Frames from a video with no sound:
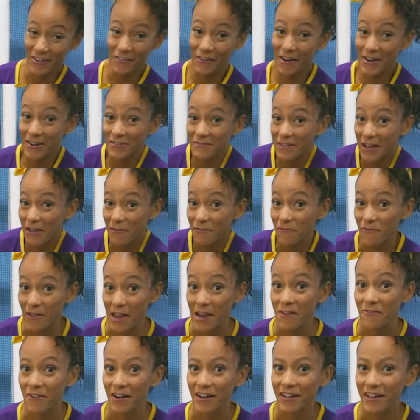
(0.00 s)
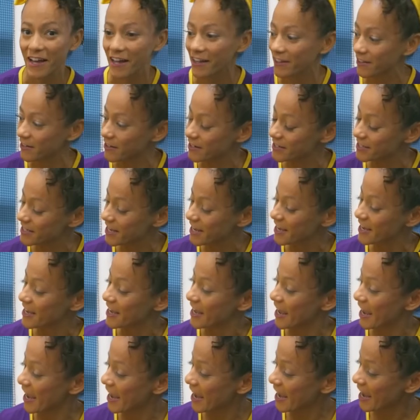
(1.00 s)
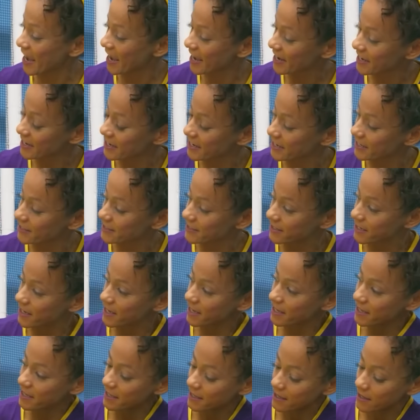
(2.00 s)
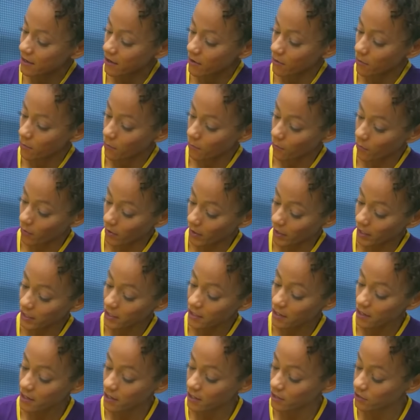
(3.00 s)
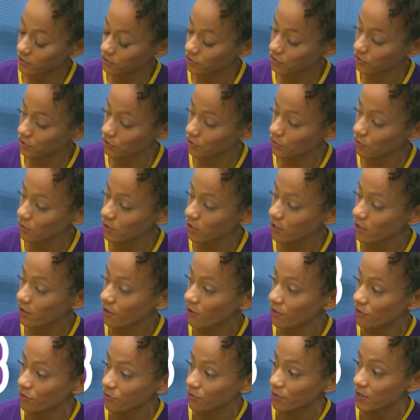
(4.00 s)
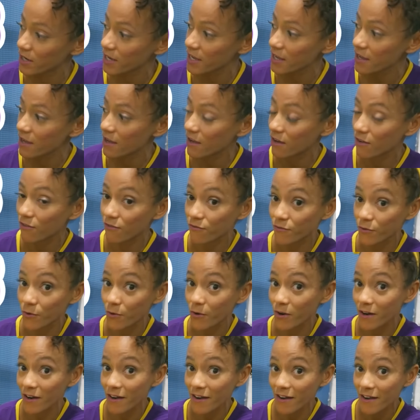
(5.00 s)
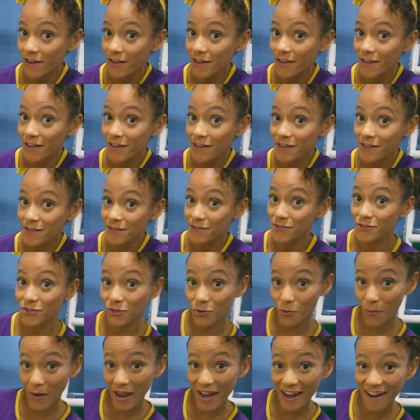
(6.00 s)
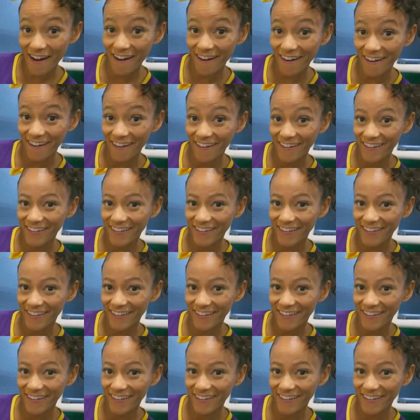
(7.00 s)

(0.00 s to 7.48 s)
one of my favorite colors. And it's a one, two, three, four, square.